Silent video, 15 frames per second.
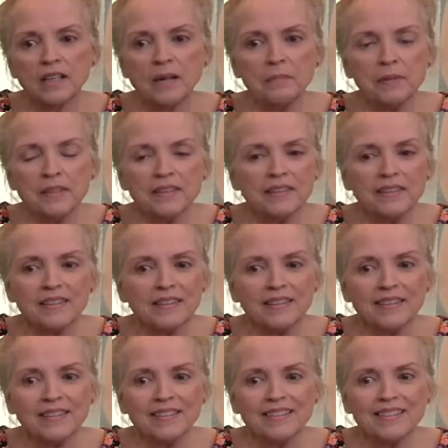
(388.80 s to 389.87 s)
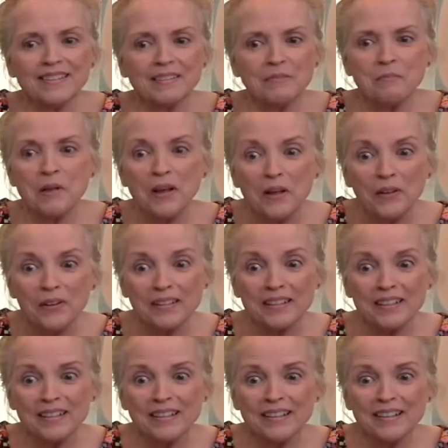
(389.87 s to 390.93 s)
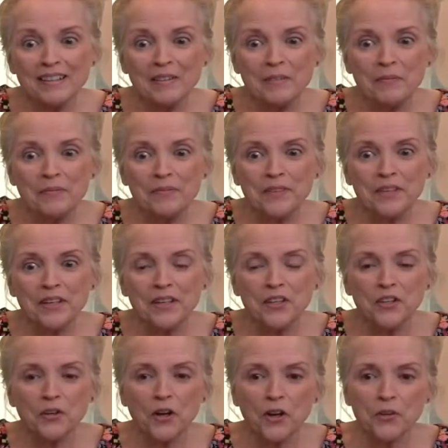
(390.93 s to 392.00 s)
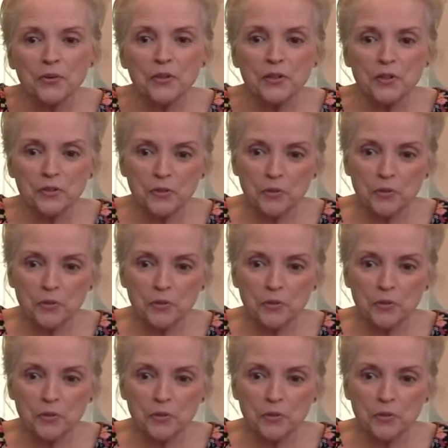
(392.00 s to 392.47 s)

Yeah, but milk. I know. And you're uttering the